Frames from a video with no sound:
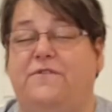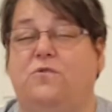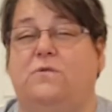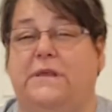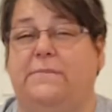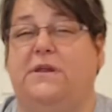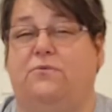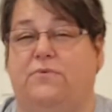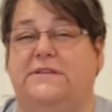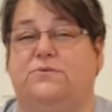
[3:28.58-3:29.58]
few
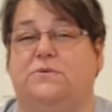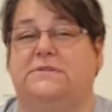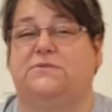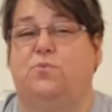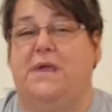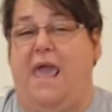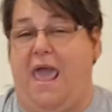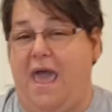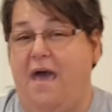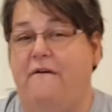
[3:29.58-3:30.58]
limited resources we
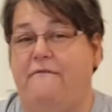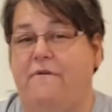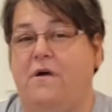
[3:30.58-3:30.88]
have,